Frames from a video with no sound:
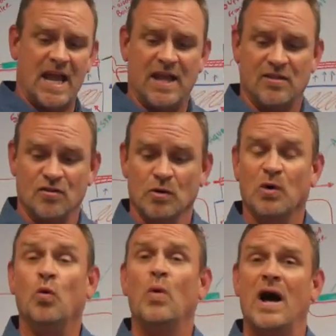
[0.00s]
a
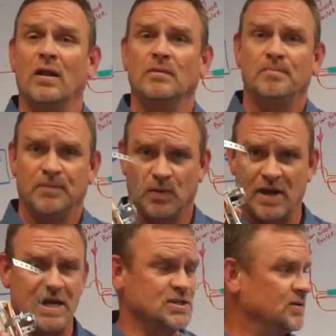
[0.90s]
thermal well.
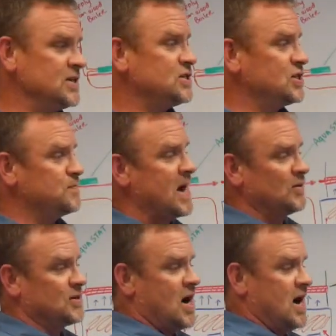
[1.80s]
Okay, so this just
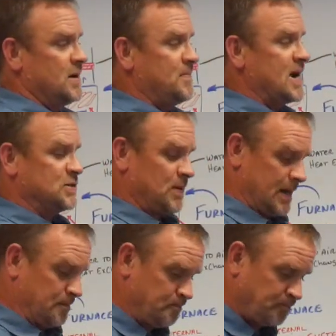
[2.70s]
mounts on a PEX
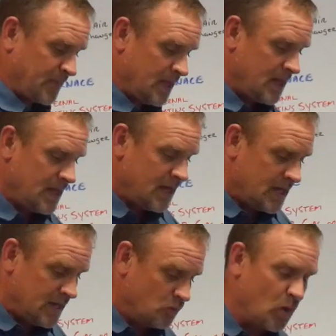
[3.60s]
pipe.
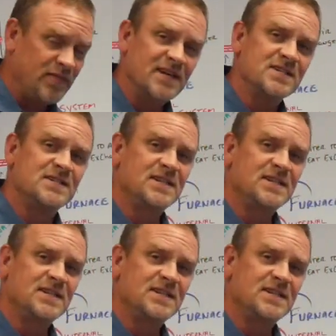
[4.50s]
What this